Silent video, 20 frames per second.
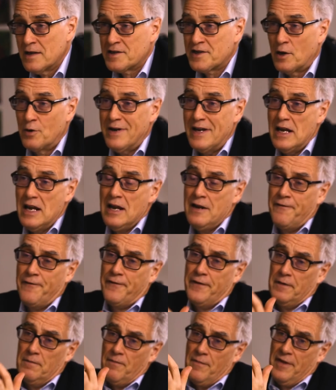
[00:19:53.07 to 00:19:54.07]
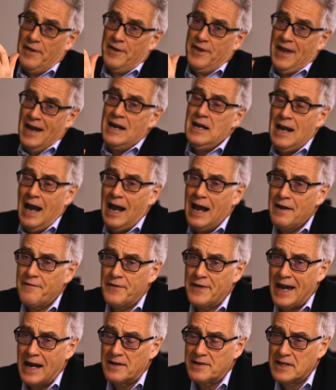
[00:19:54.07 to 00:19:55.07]
So if they
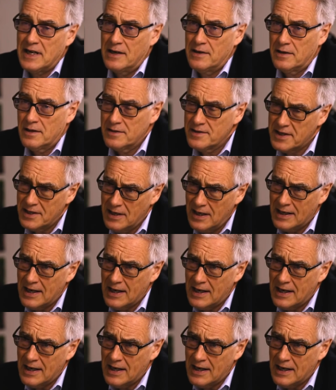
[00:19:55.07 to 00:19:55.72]
have that tendency,